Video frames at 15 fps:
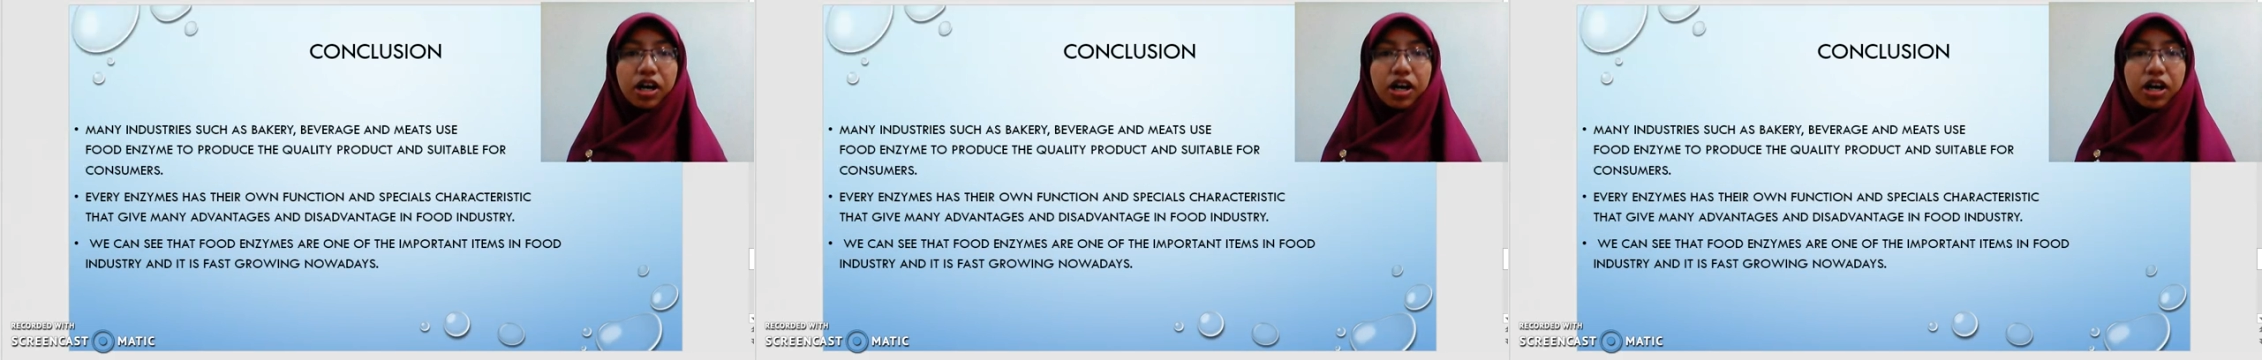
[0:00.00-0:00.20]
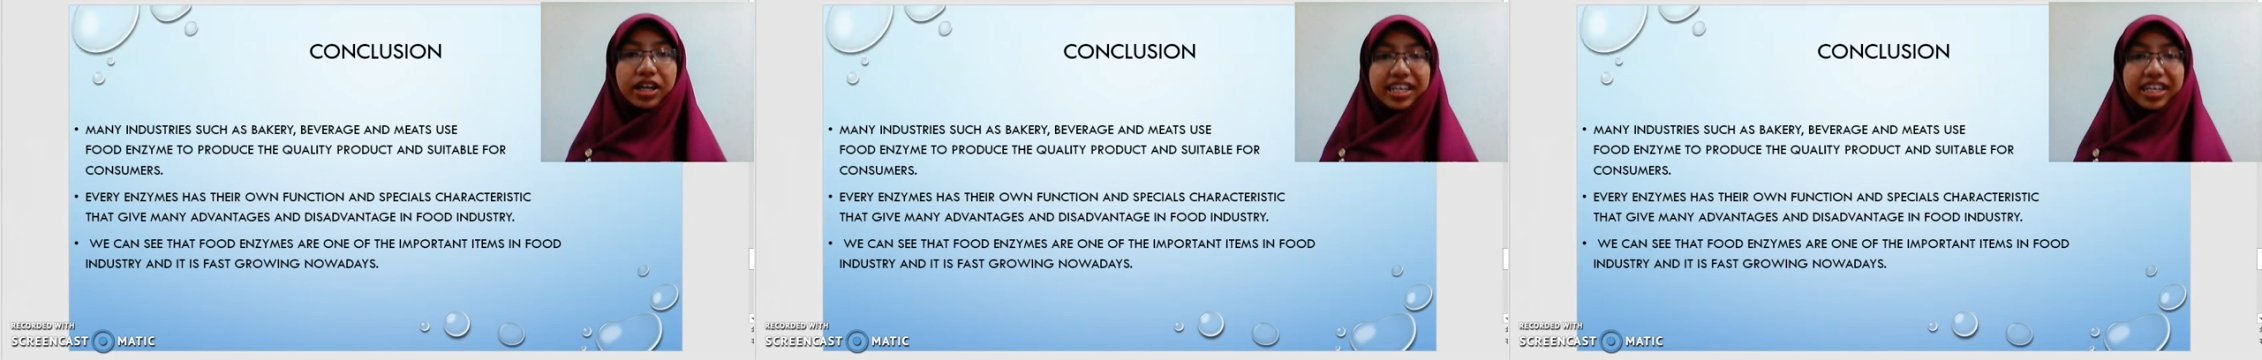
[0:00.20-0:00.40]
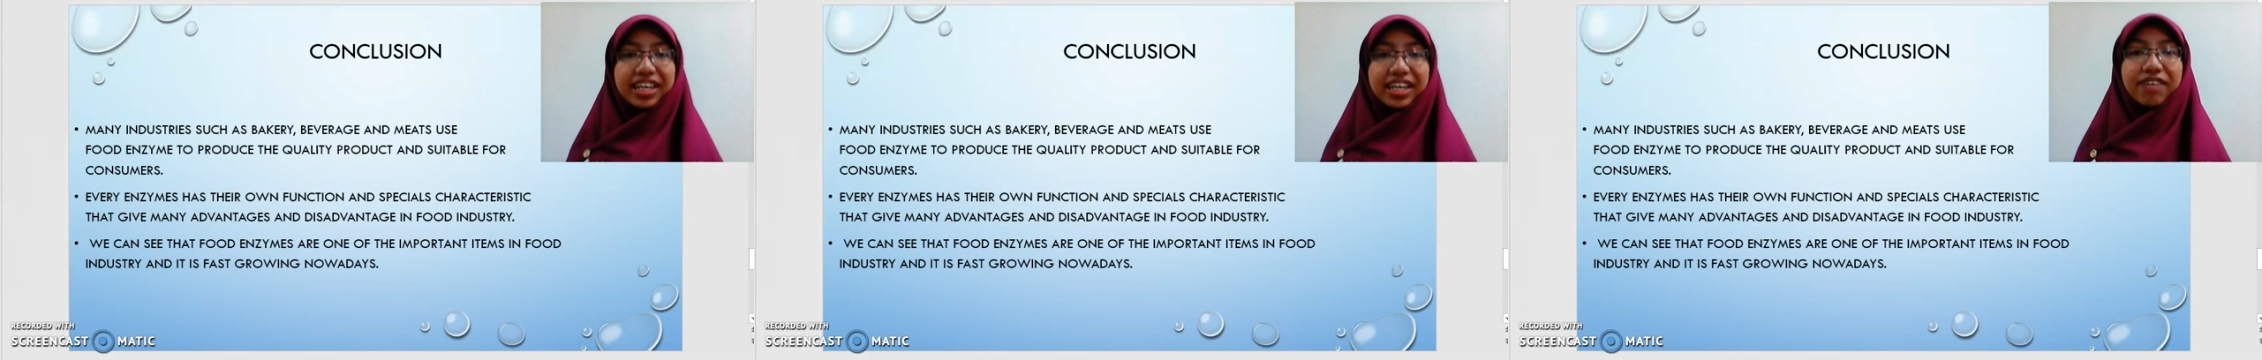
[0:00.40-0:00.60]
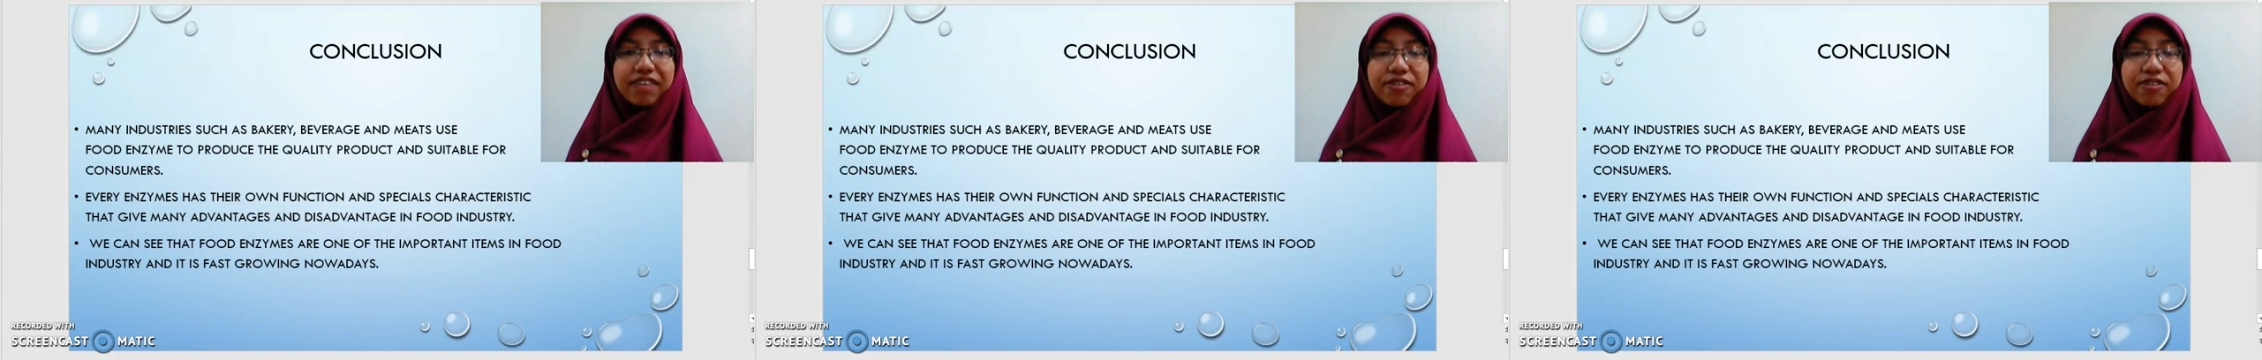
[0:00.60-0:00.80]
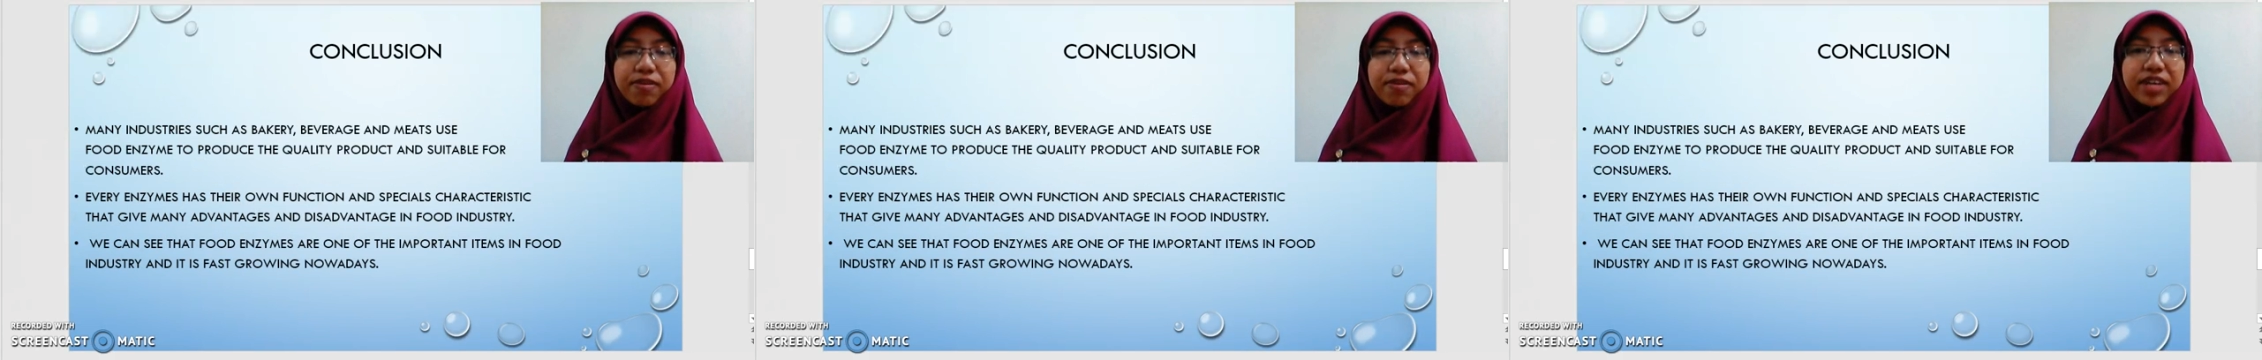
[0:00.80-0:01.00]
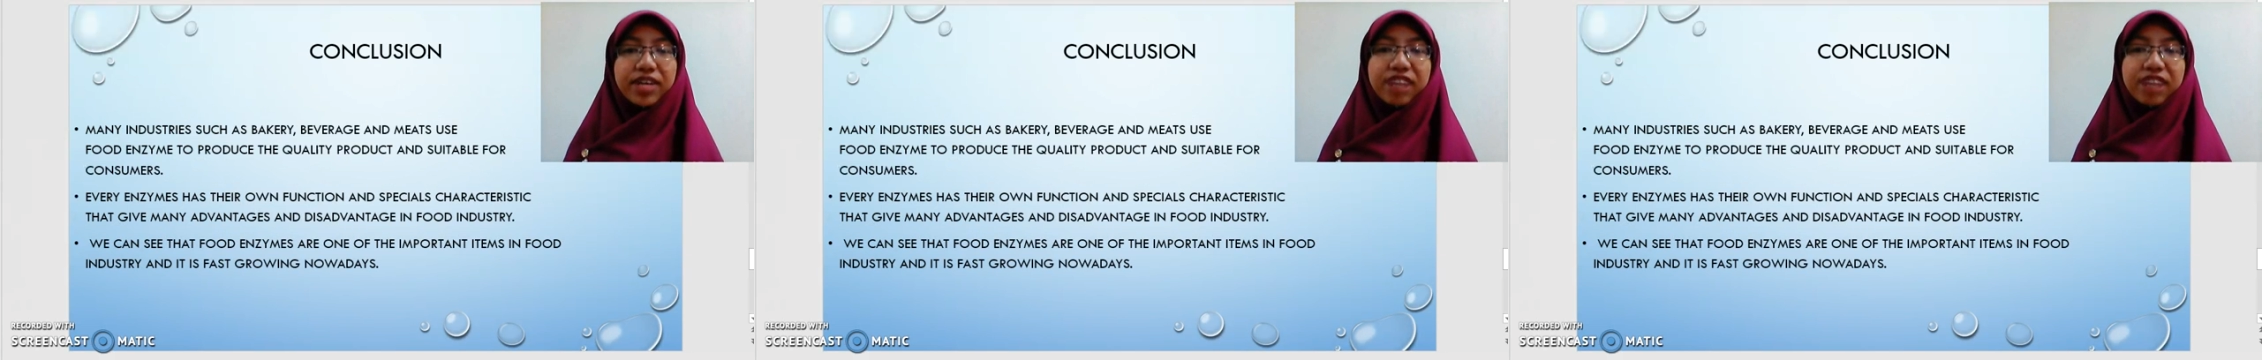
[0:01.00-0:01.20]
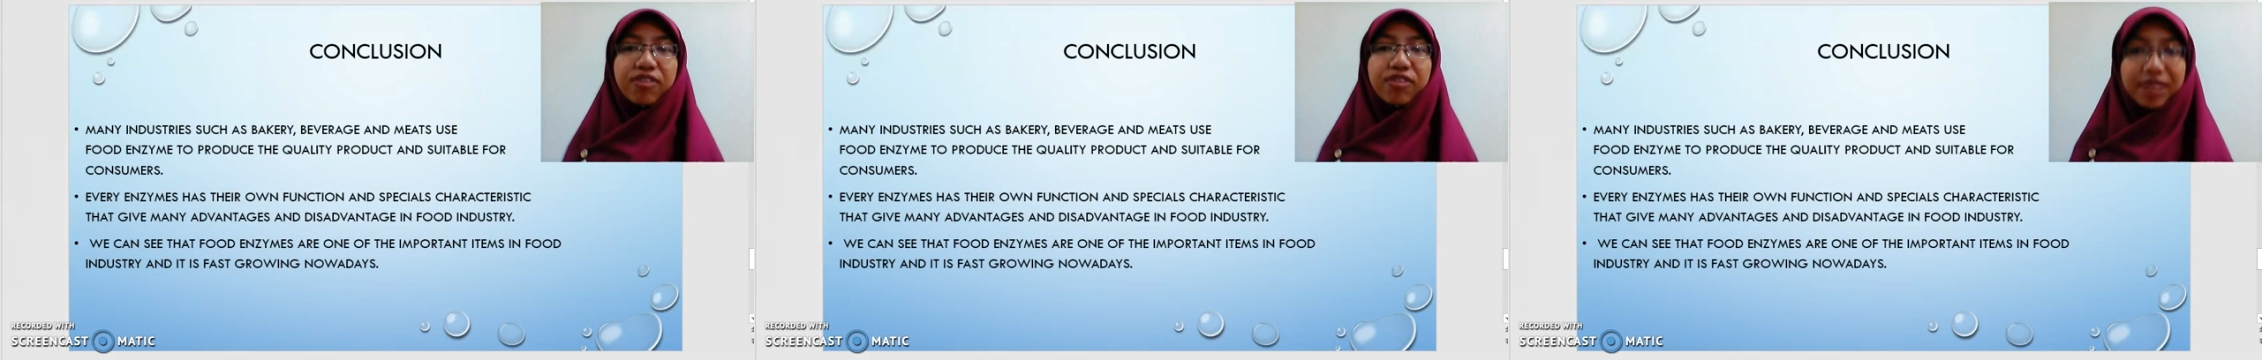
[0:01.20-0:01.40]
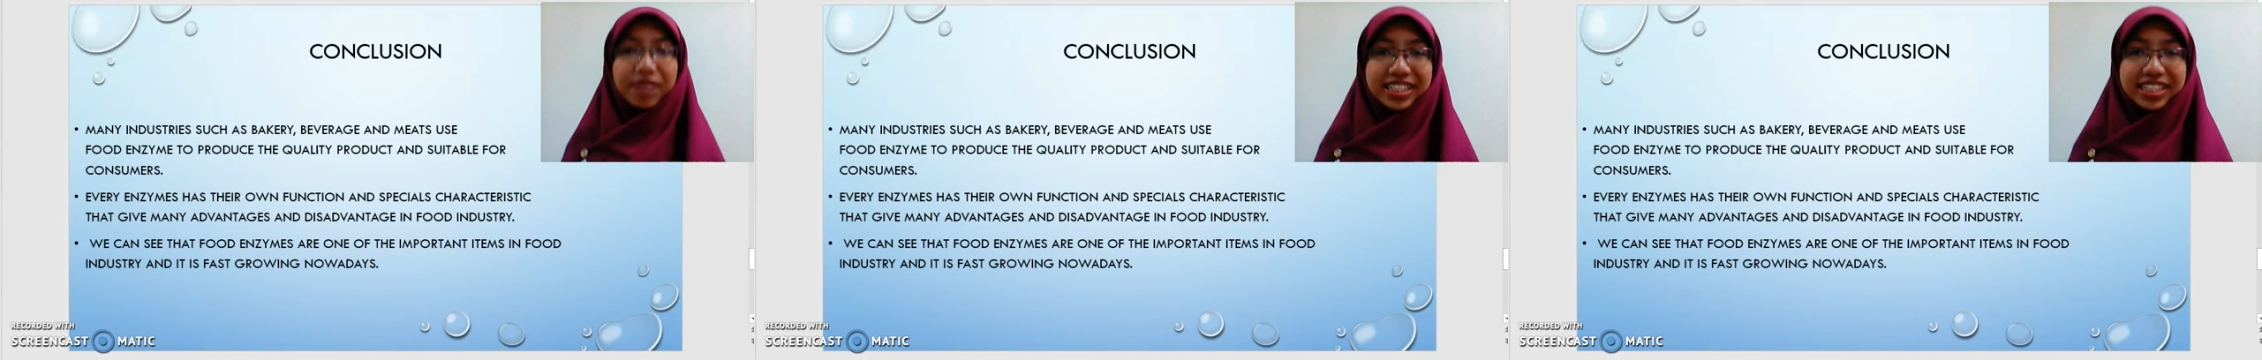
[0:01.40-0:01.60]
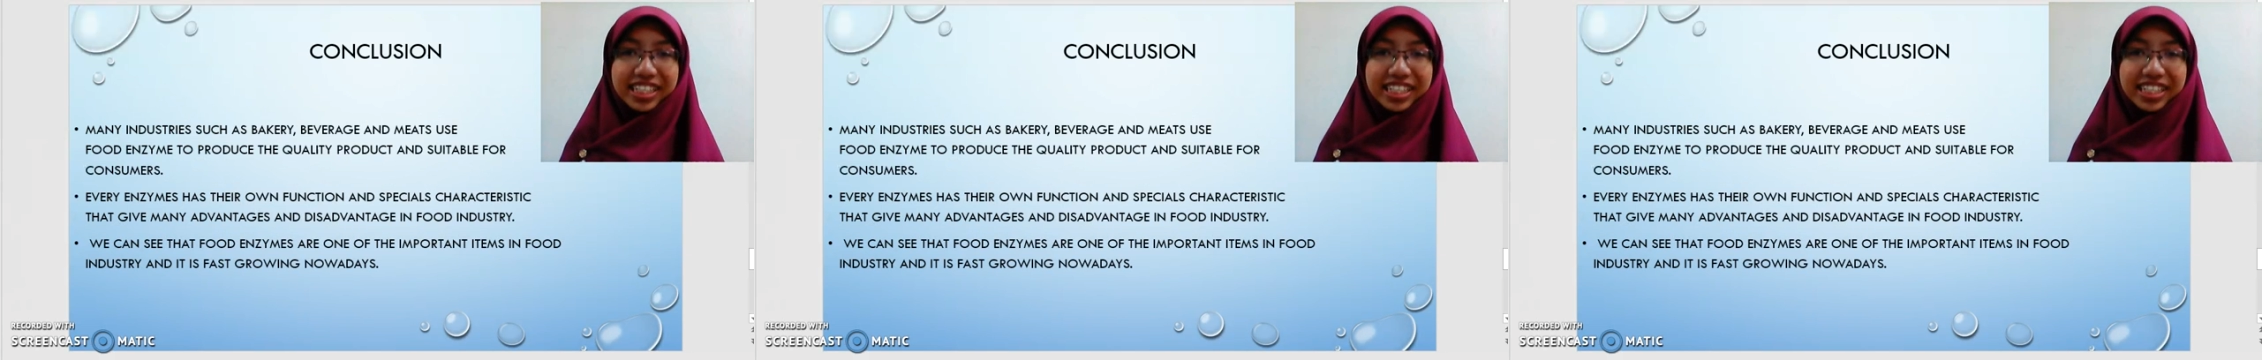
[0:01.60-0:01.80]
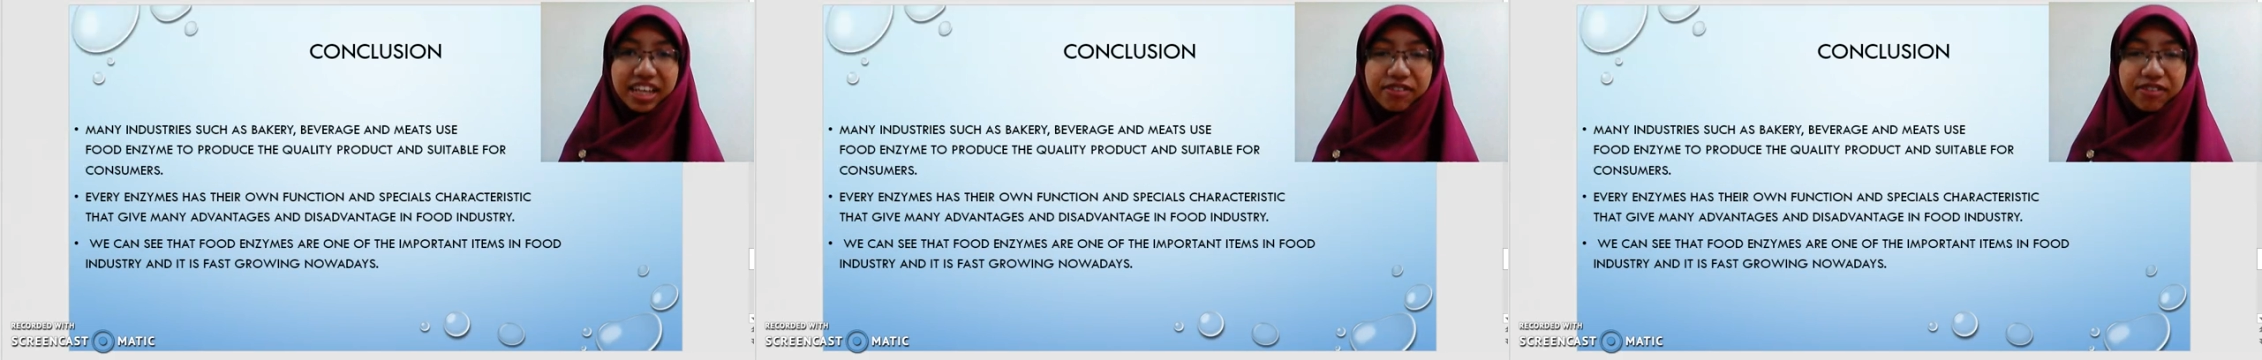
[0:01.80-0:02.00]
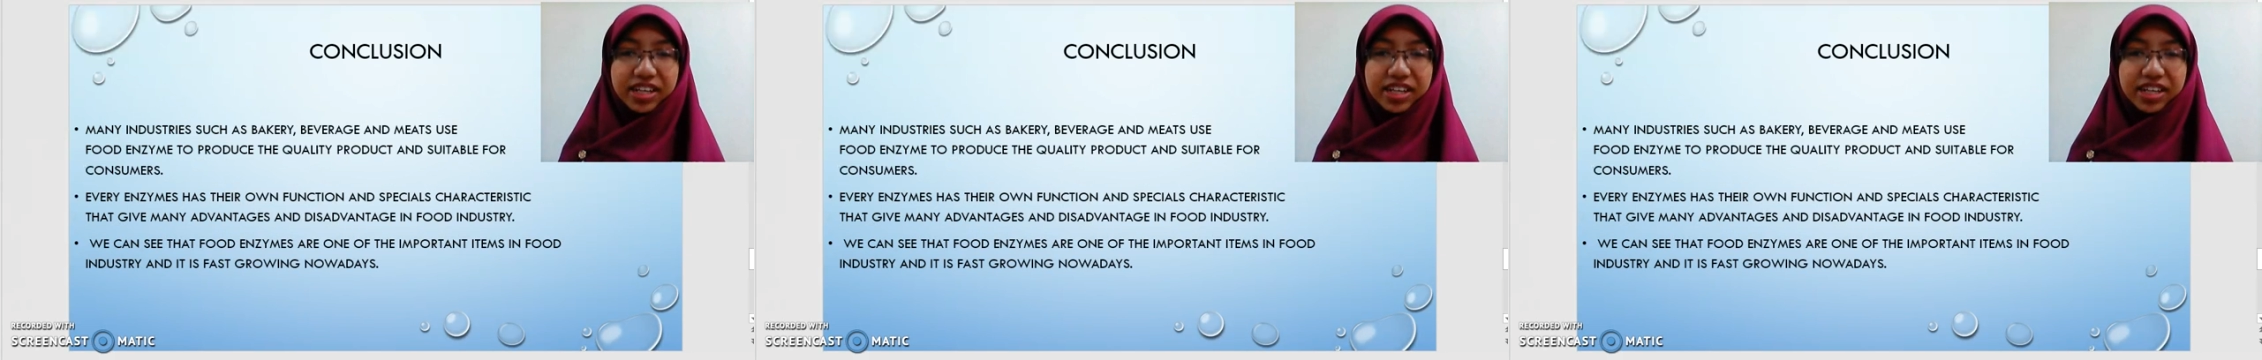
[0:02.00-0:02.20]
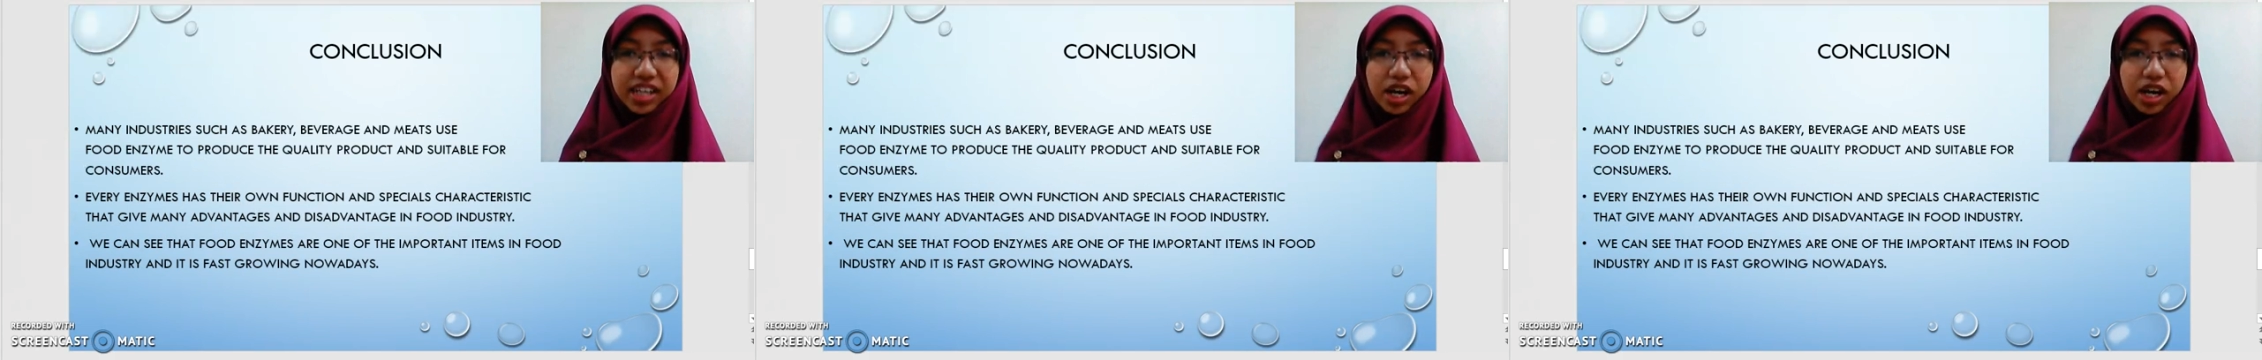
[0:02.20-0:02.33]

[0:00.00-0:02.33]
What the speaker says: Okay, from the information given,